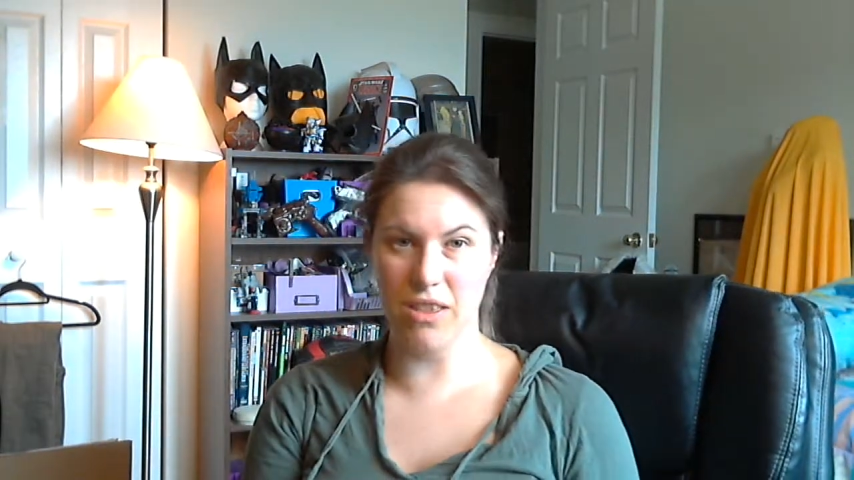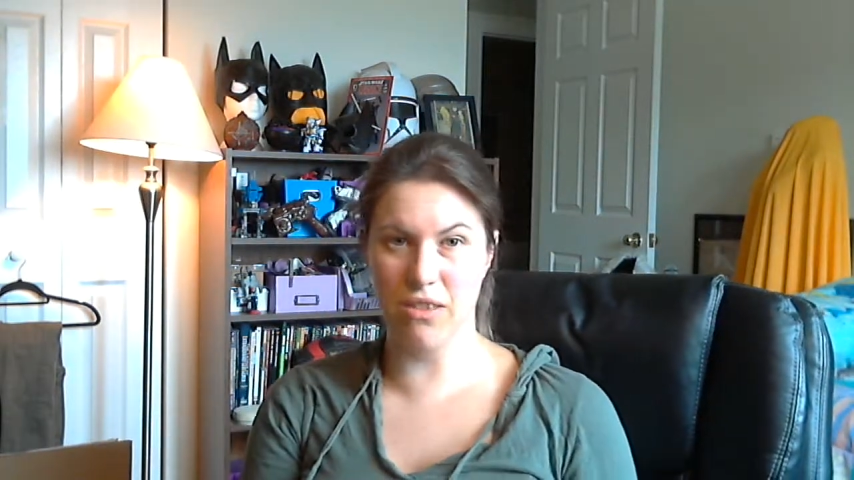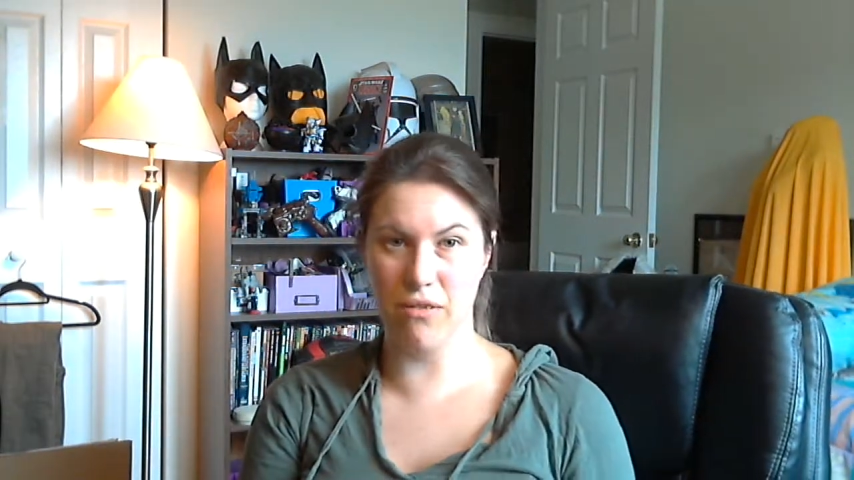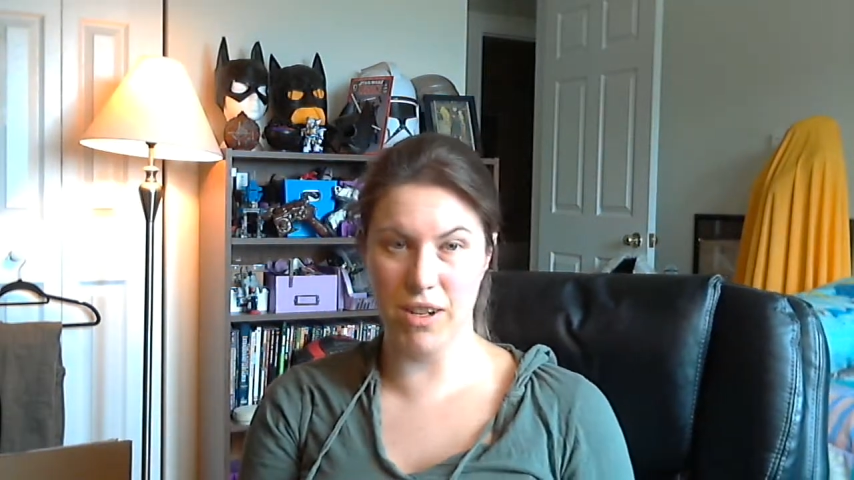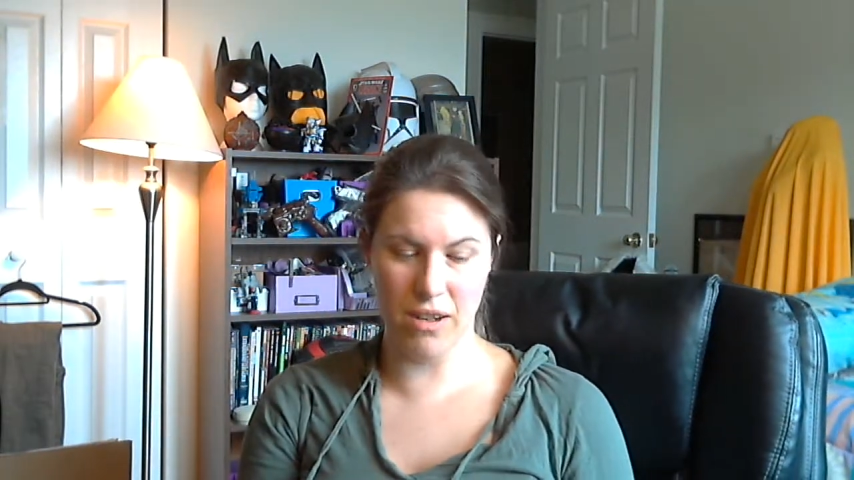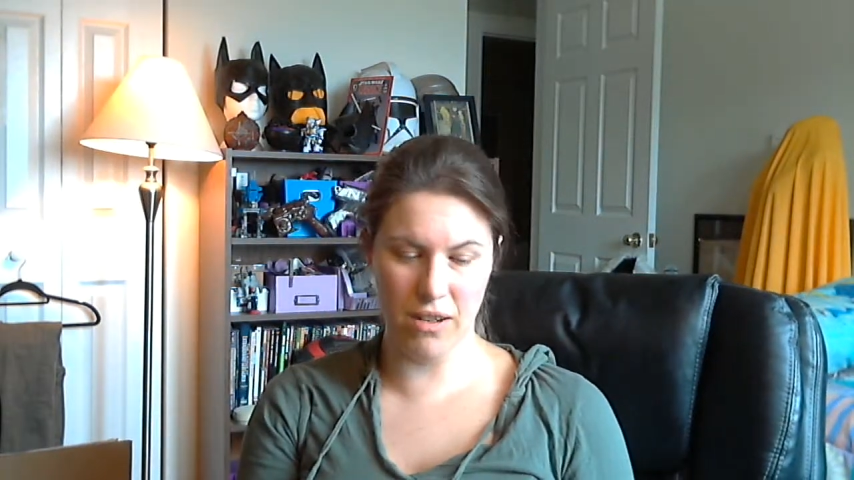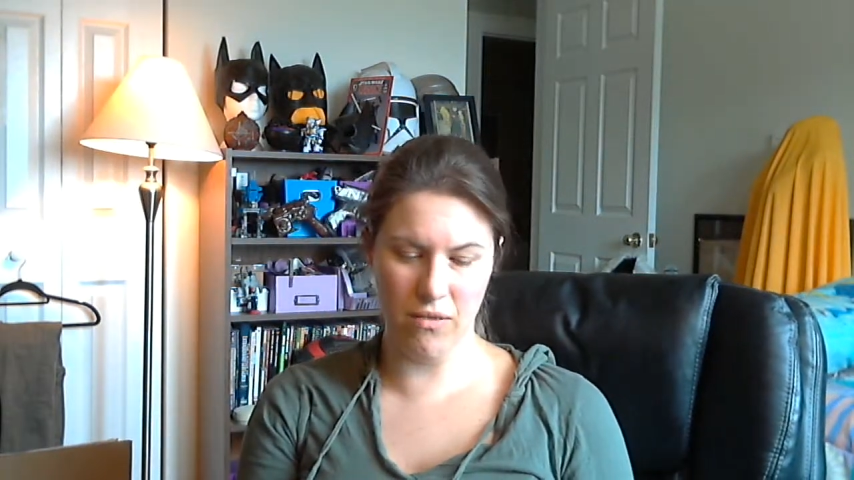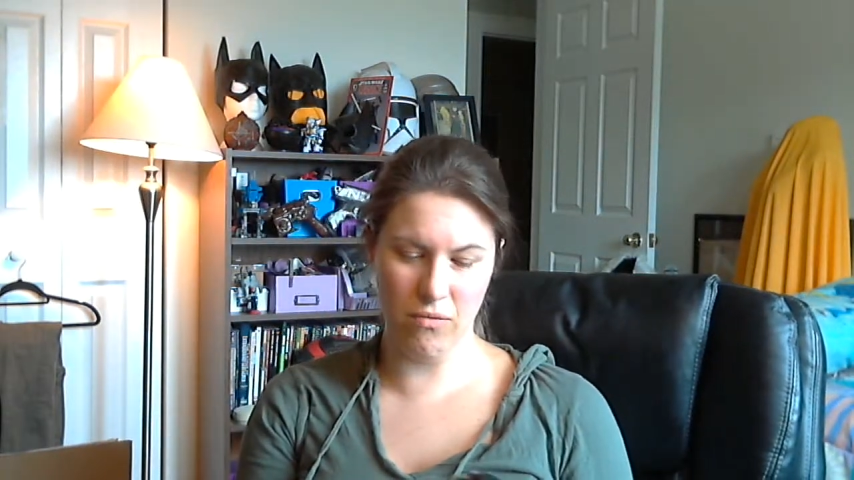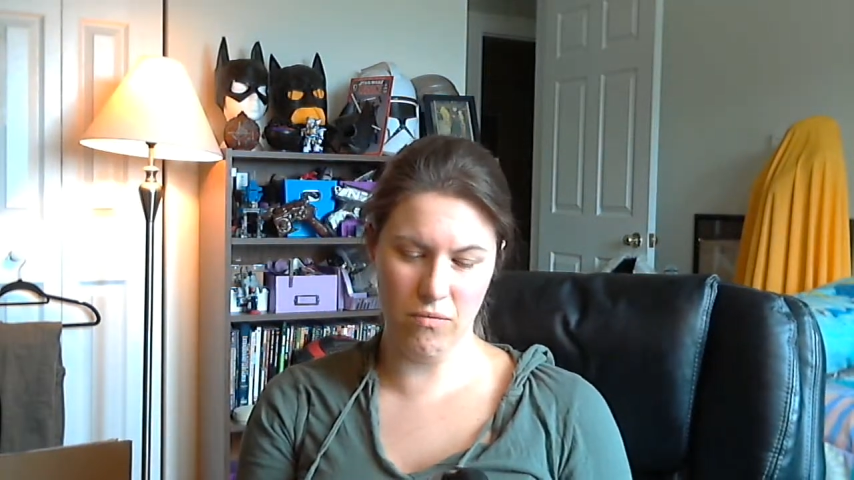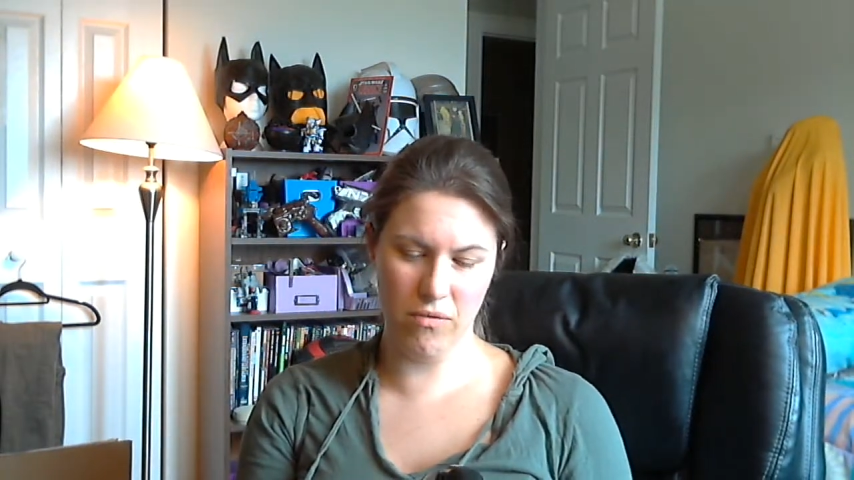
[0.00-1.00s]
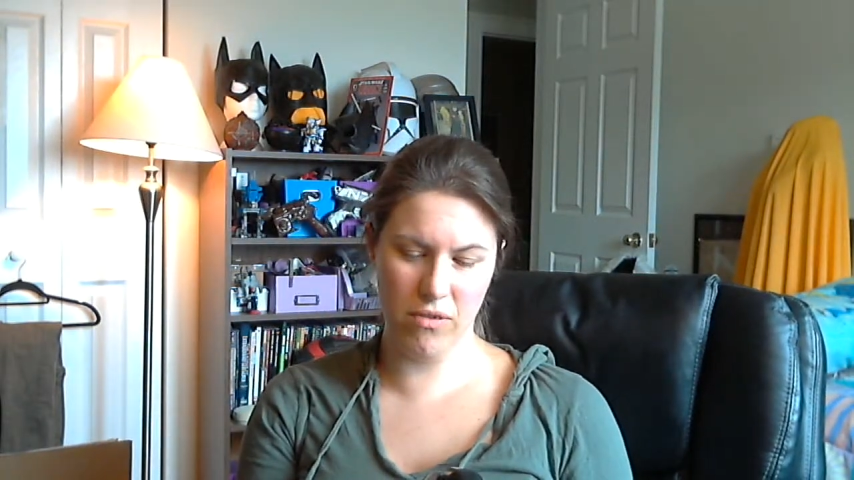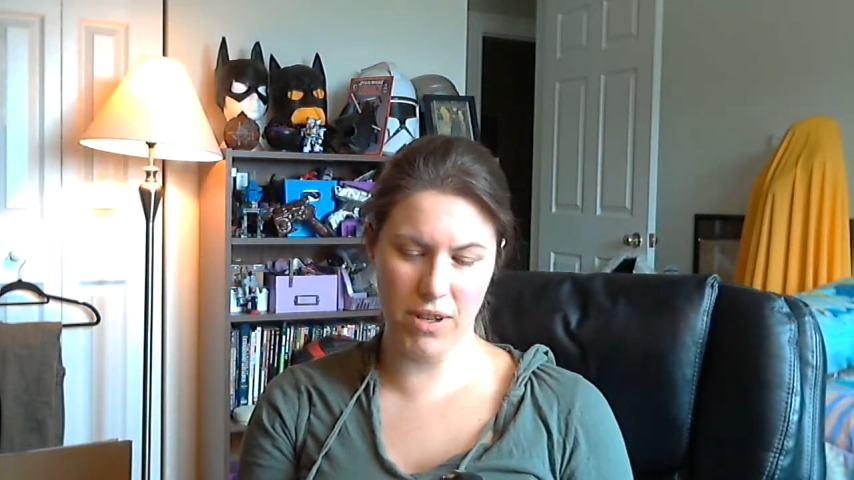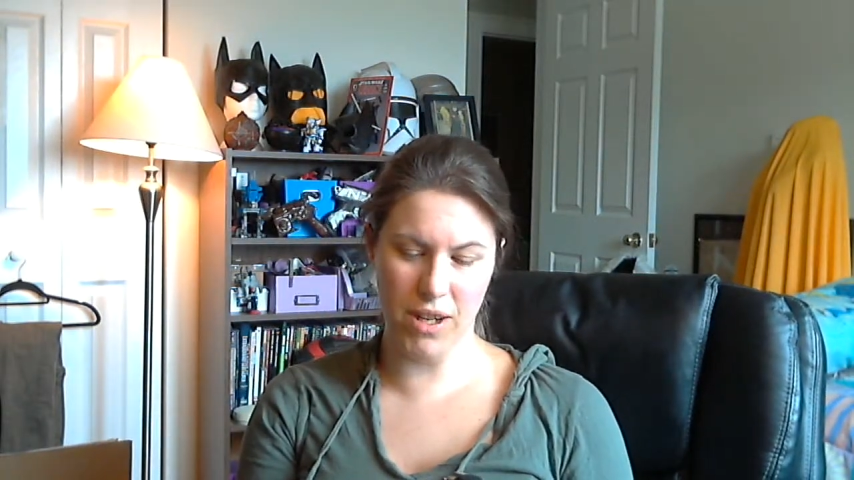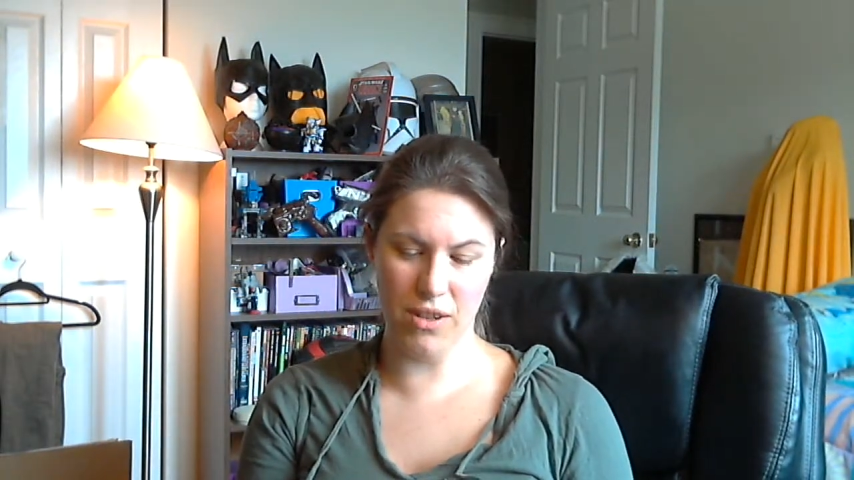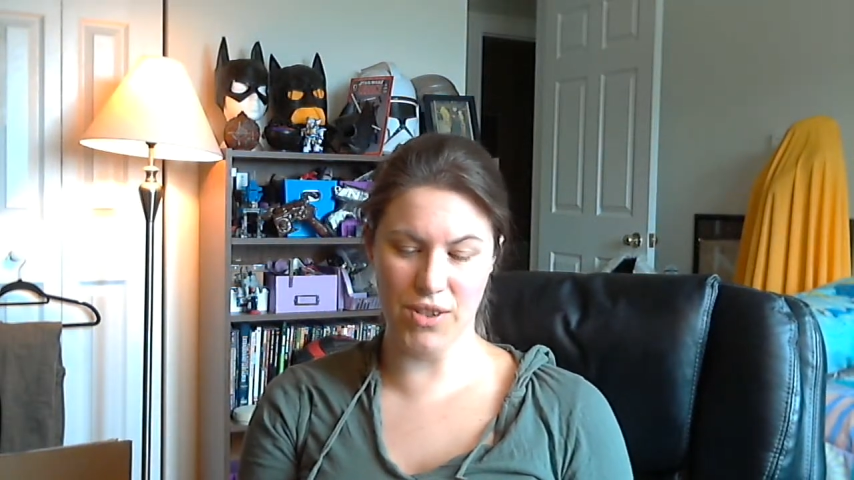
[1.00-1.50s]

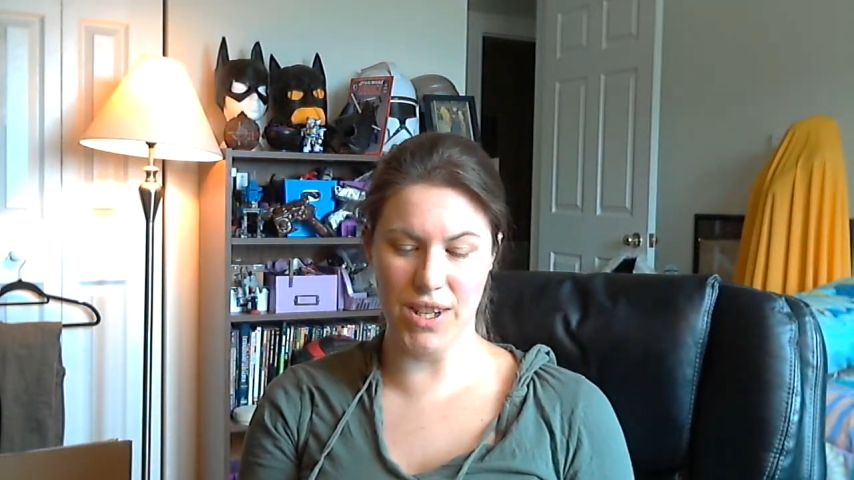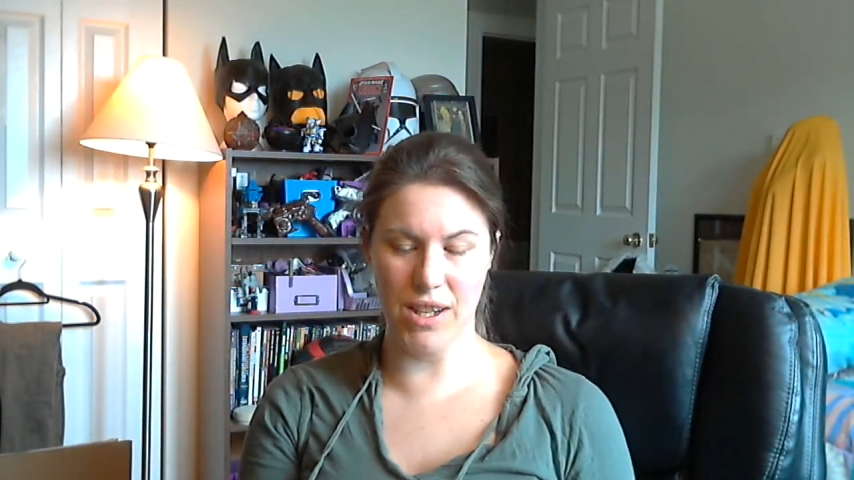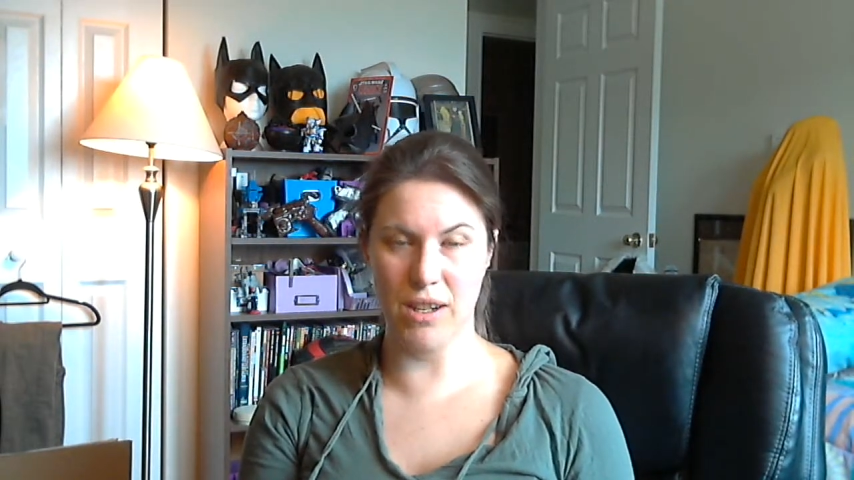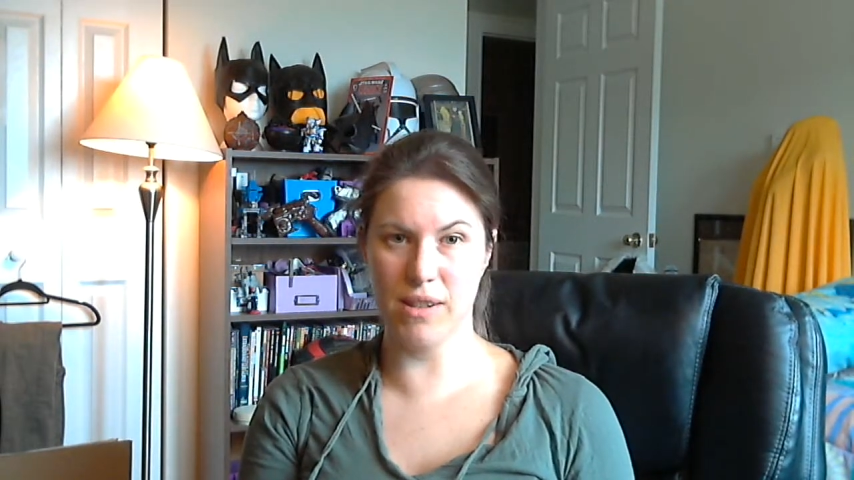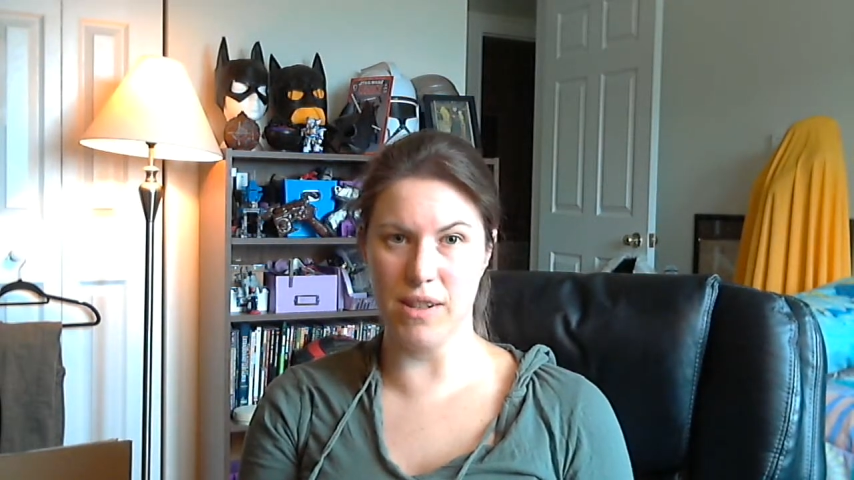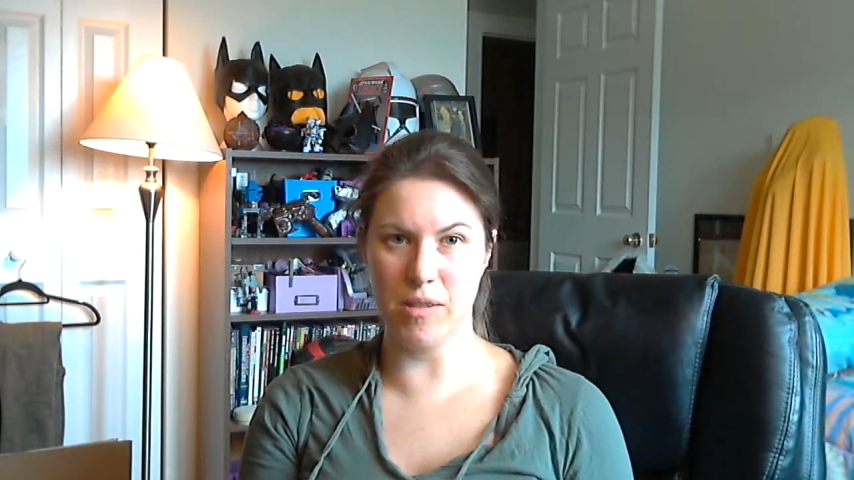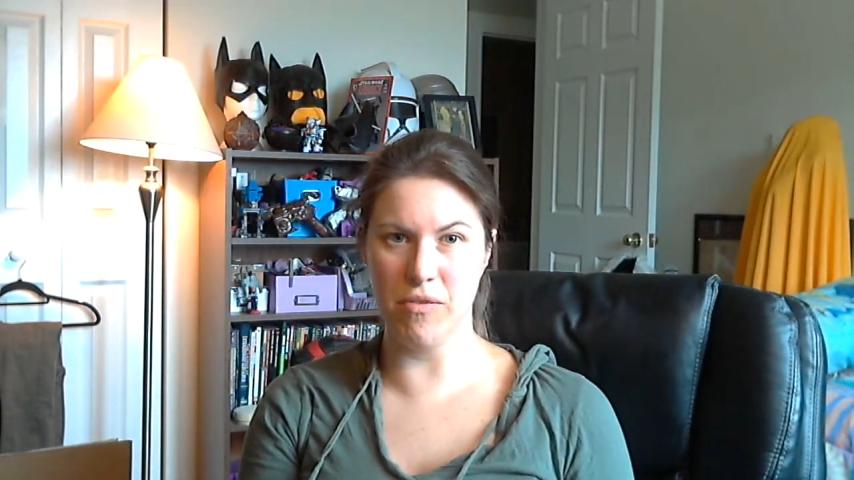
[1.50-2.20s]
$3.99